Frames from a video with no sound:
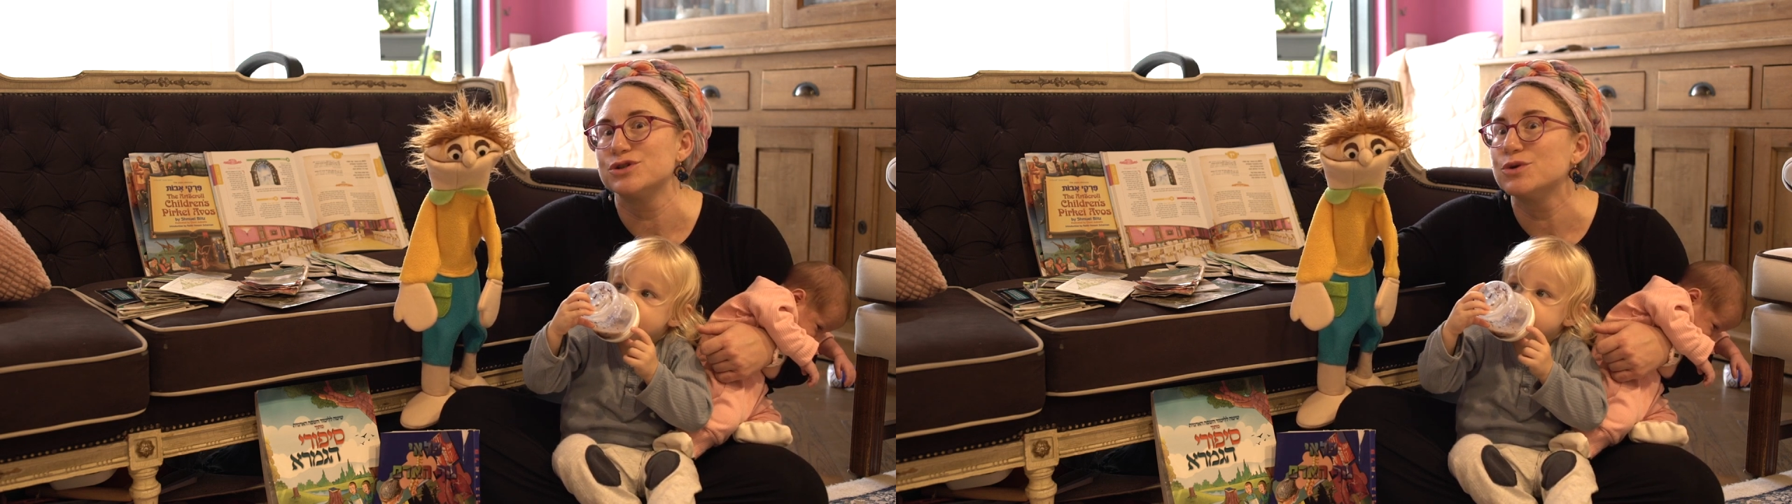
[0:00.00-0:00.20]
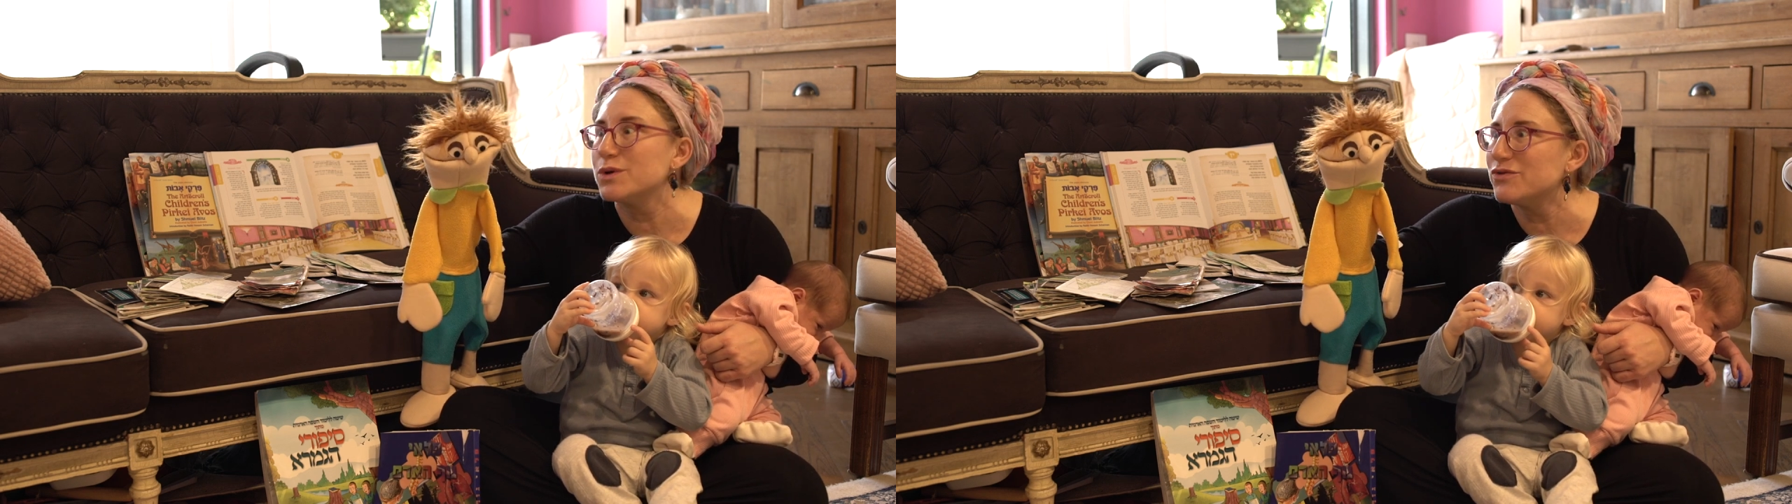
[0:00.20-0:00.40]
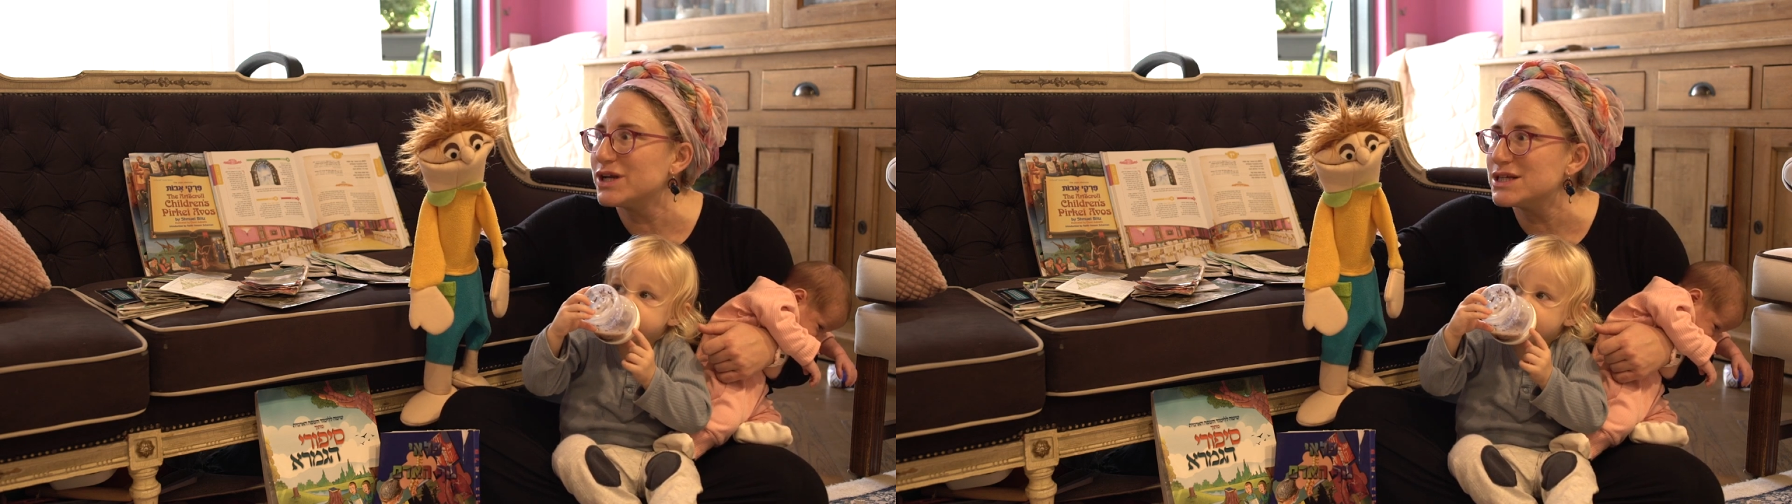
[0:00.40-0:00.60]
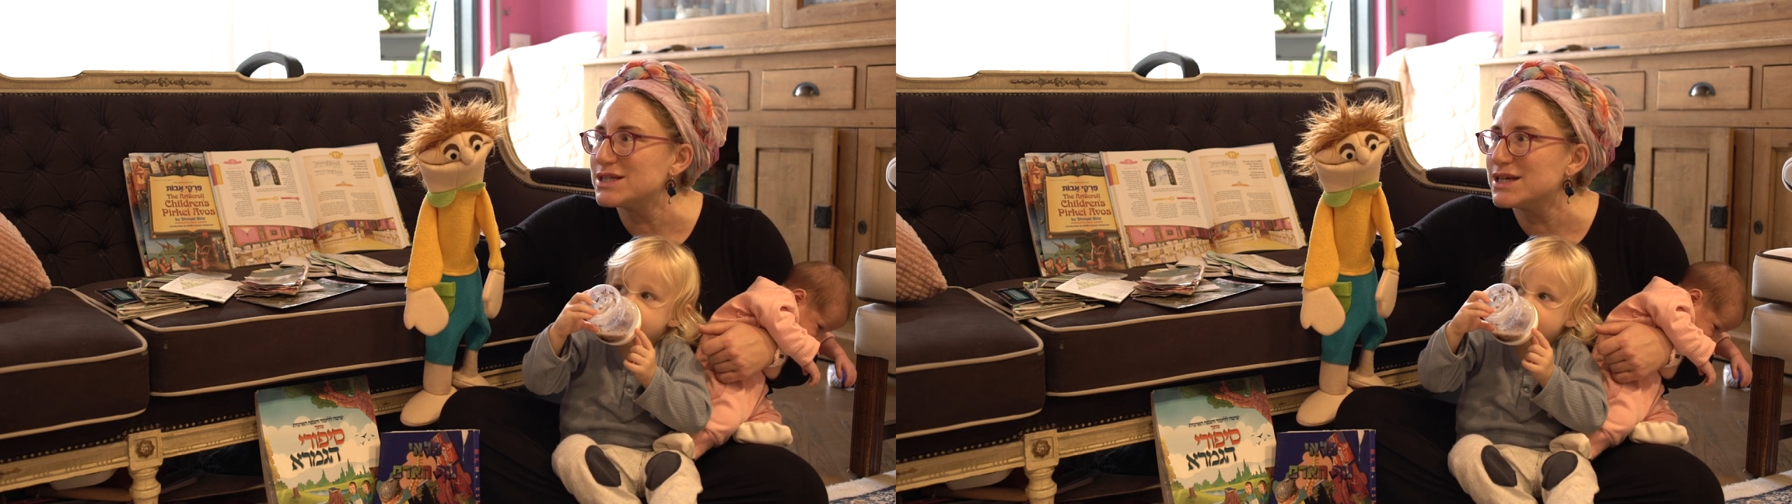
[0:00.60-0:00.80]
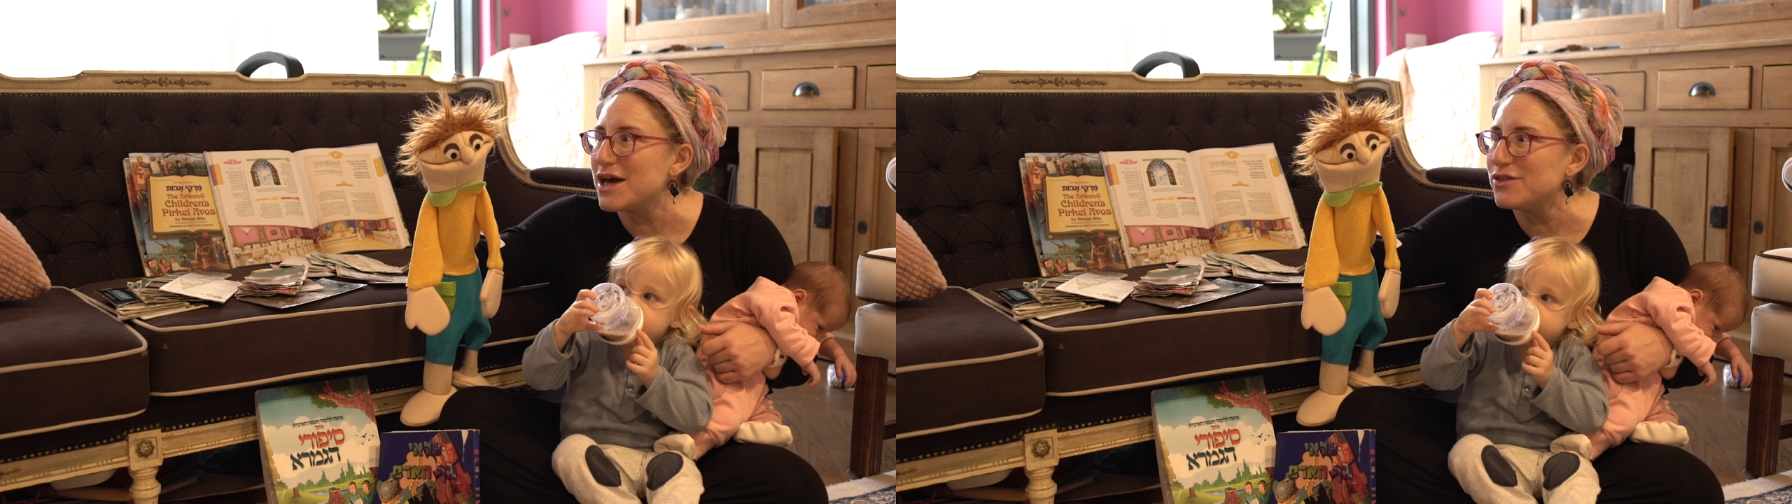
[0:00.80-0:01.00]
Should we read it
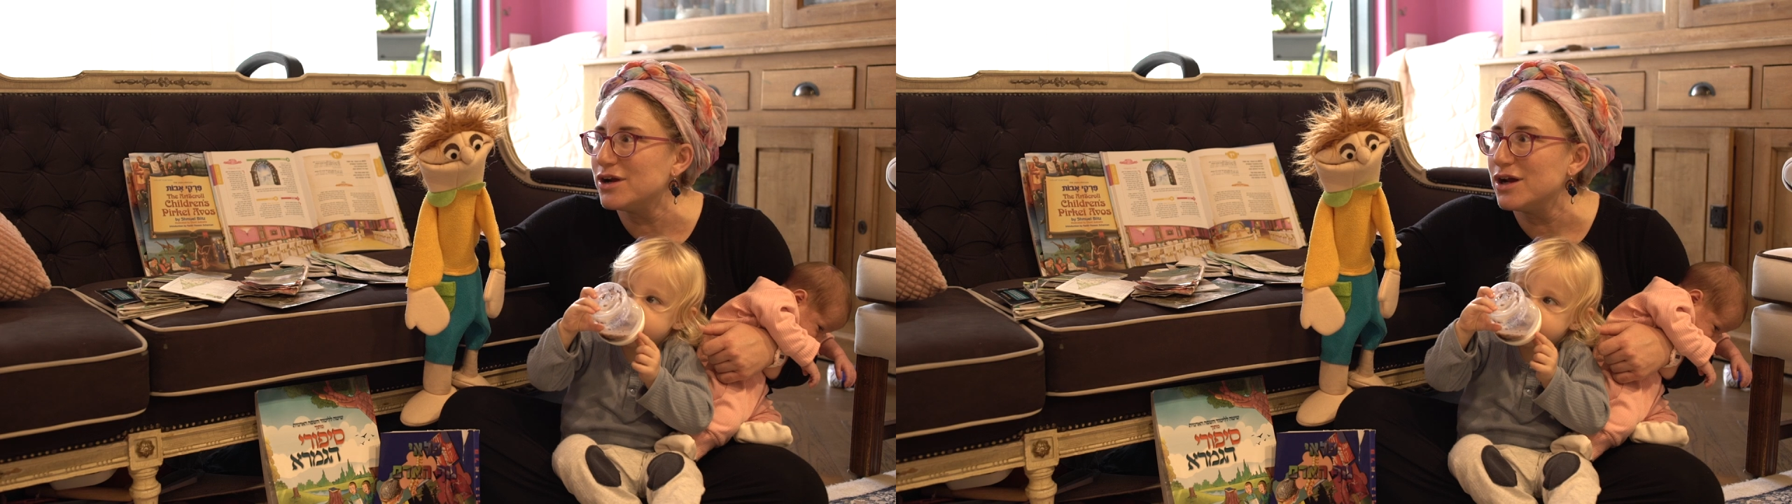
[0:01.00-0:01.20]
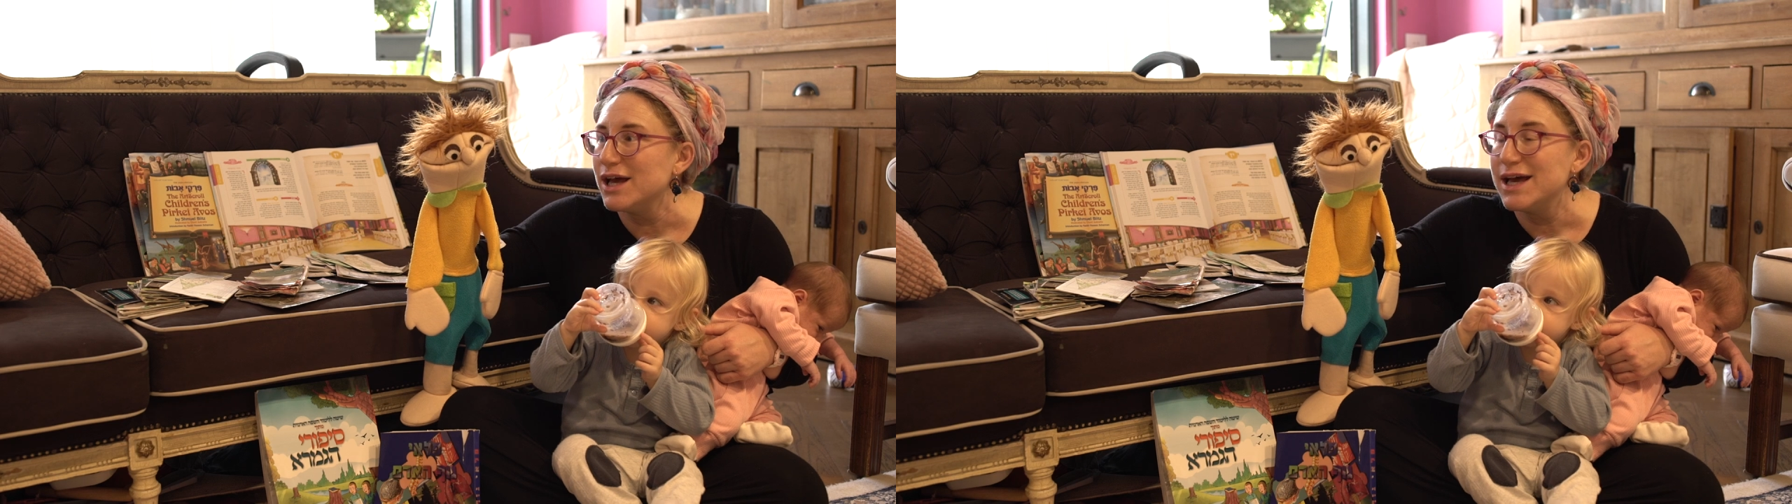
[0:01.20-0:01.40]
together?